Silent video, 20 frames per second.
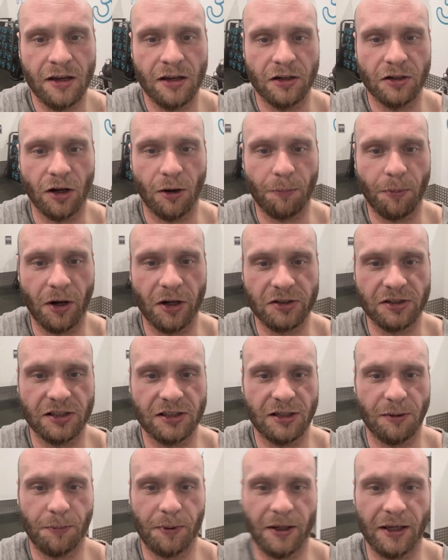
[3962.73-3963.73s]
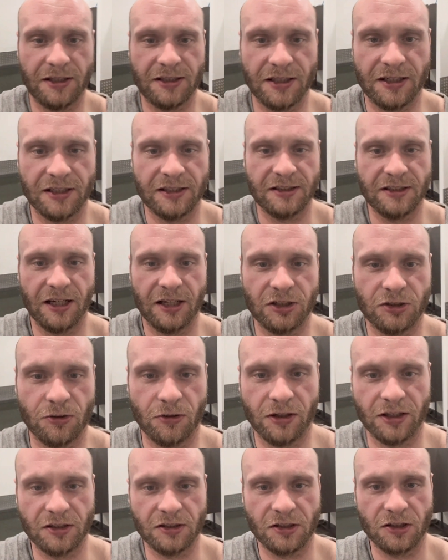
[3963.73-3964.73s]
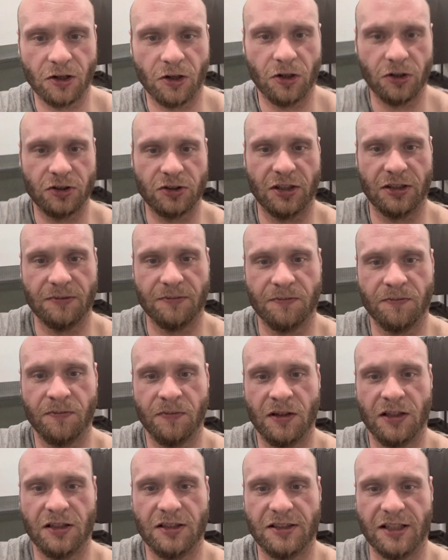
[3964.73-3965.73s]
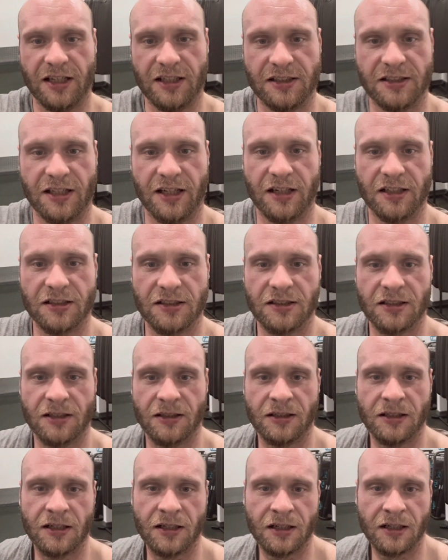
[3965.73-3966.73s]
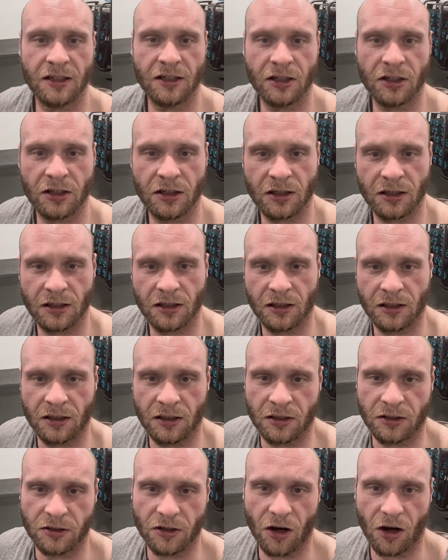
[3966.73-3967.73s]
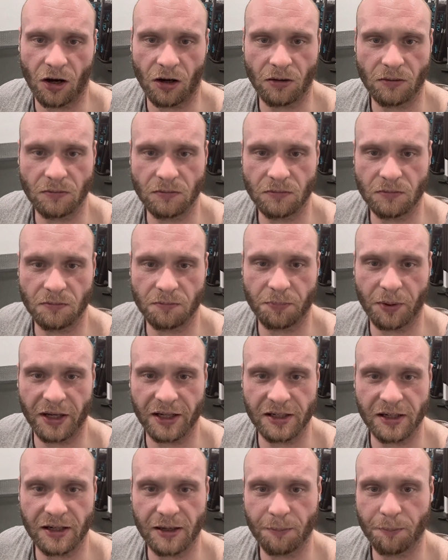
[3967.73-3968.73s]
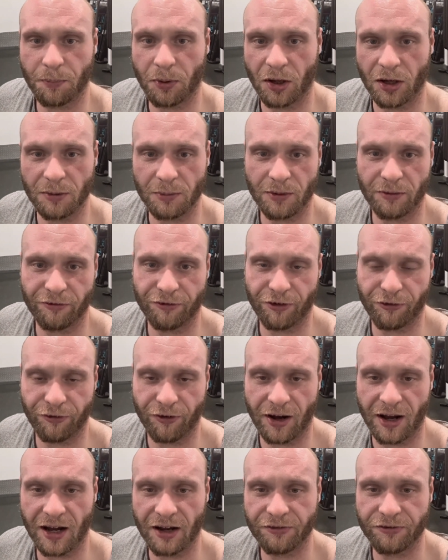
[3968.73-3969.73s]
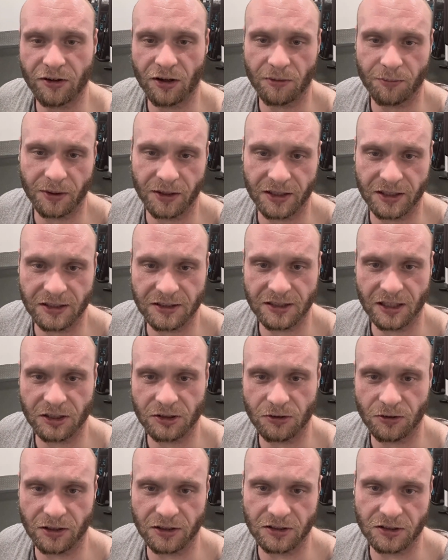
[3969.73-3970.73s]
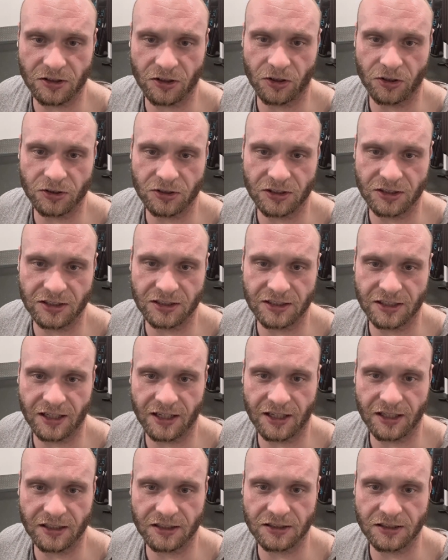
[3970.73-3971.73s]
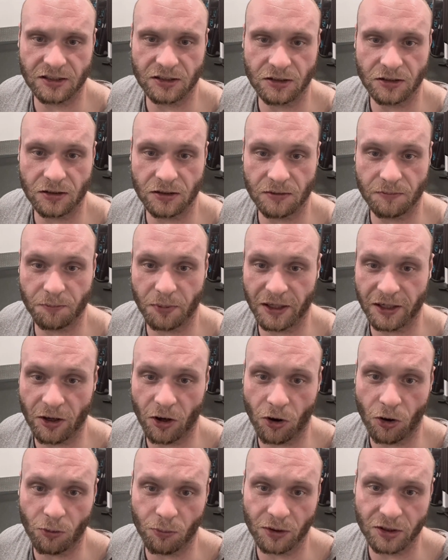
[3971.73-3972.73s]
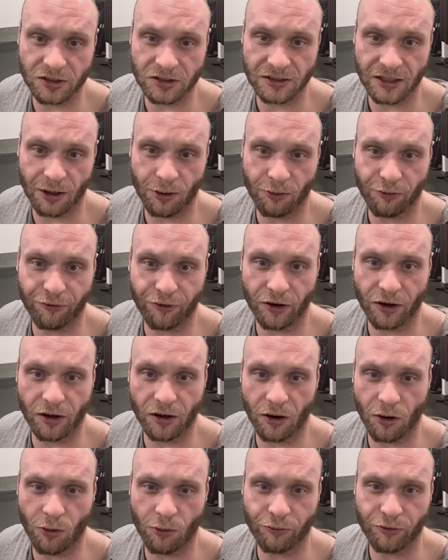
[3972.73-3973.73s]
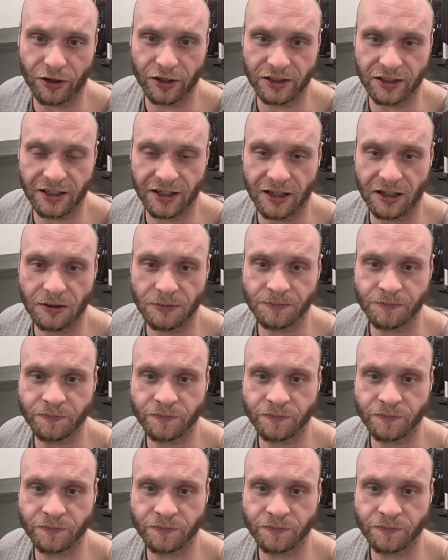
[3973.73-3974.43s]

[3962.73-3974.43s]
Not participated in sexual intercourse in 6 years. Not been in employment for five, not been in sexual intercourse in six. Been homeless now for over a year.